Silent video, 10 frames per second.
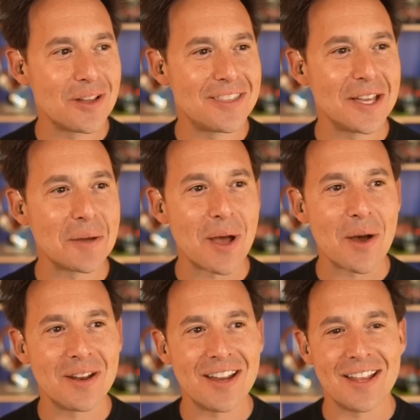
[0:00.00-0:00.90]
think
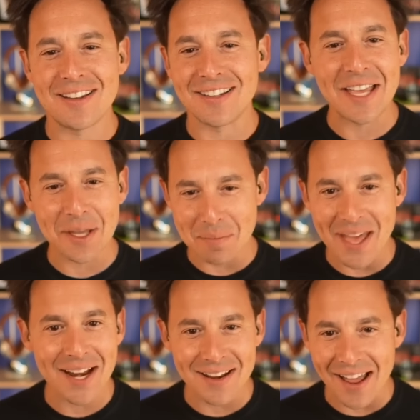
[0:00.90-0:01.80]
about in laying in
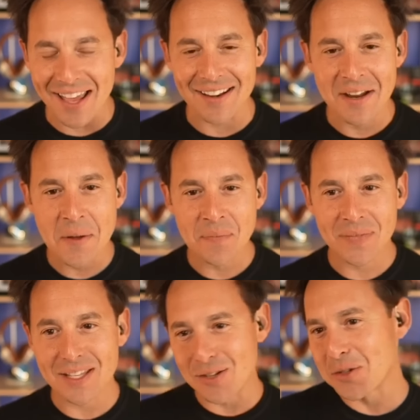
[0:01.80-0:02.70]
bed at night.
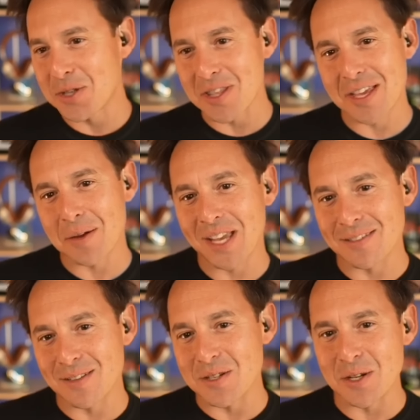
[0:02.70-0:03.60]
It's also the thing we
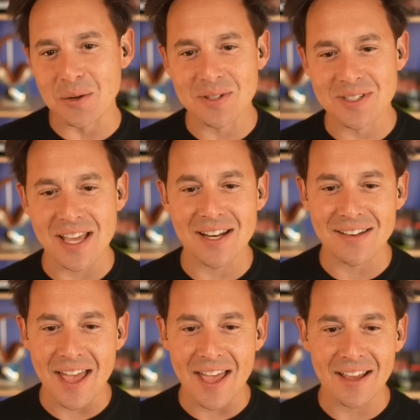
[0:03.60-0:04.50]
get to do day to
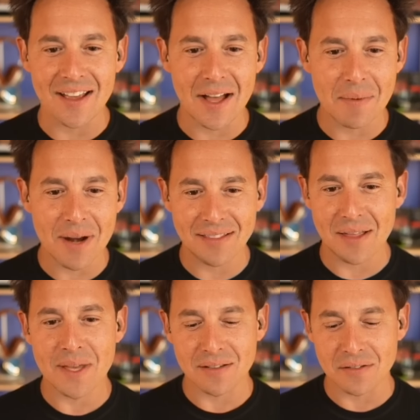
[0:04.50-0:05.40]
day. I think
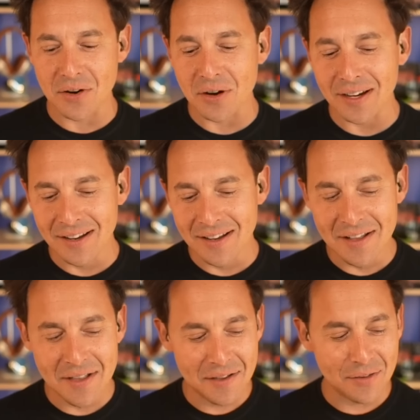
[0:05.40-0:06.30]
that makes us very,
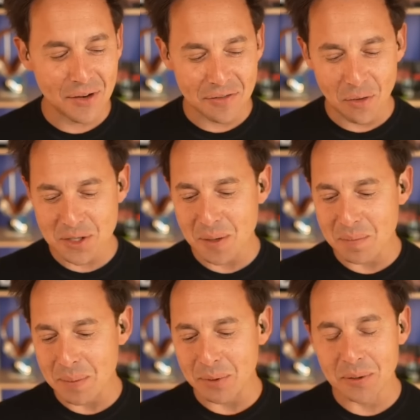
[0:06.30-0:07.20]
very fortunate
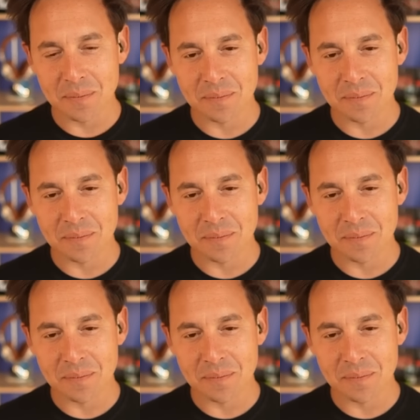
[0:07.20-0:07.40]
people.